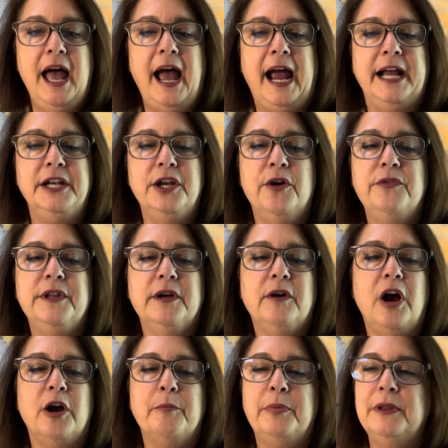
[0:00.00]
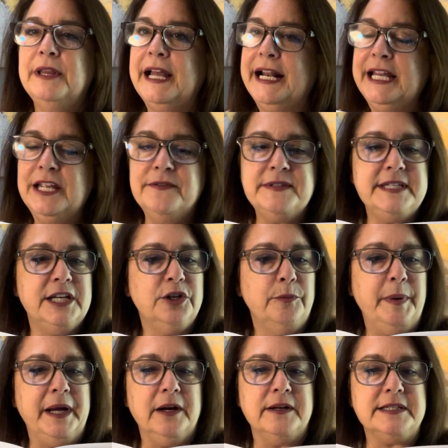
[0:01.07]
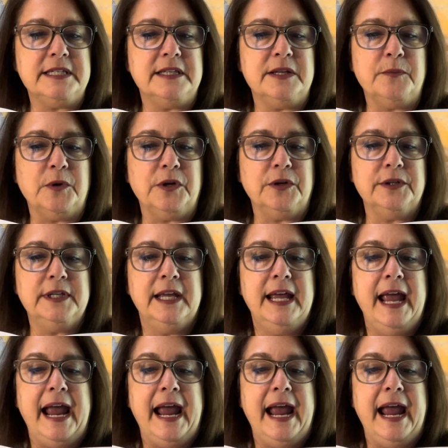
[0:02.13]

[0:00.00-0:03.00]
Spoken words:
I know there are plenty of single parents in the world,